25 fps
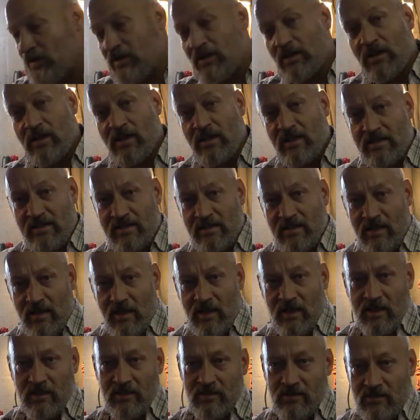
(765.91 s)
And like I said,
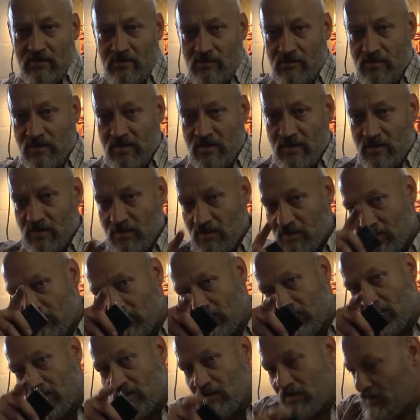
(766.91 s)
I can use
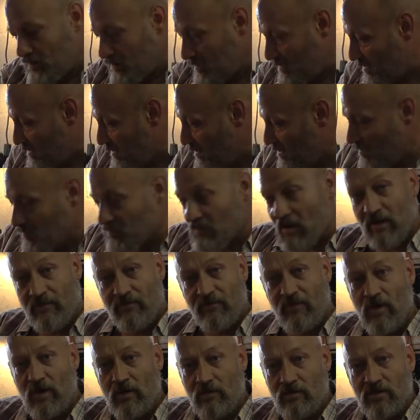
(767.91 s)
my
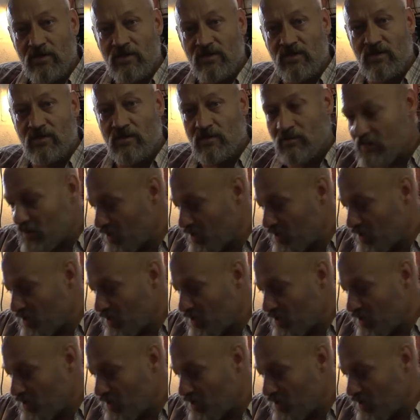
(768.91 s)
phone to zoom